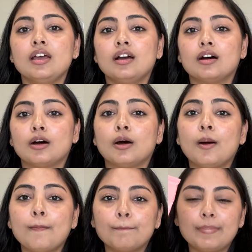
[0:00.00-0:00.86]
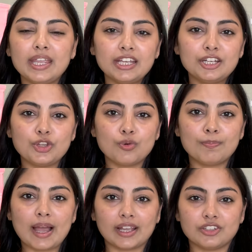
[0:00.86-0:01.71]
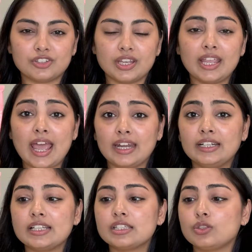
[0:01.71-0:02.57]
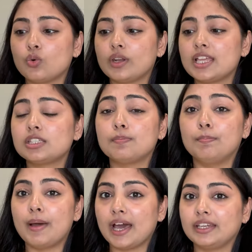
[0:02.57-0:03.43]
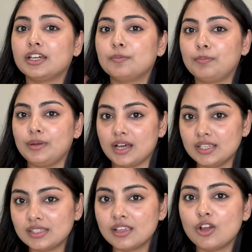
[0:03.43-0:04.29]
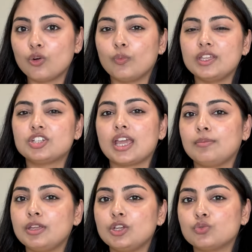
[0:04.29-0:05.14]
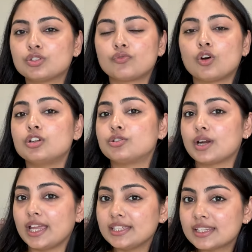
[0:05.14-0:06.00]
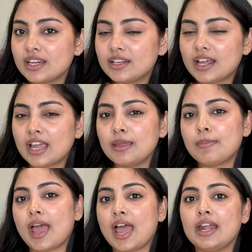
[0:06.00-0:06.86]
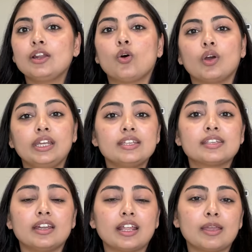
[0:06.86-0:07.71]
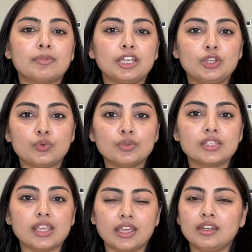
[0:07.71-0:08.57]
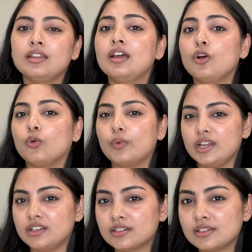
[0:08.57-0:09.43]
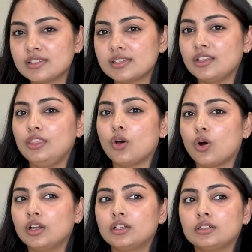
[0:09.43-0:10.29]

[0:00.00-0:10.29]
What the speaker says: a pink tube packaging, and it is known as Barrier Plus, which can be used for dry skin type, and oily skin type can use in winters, not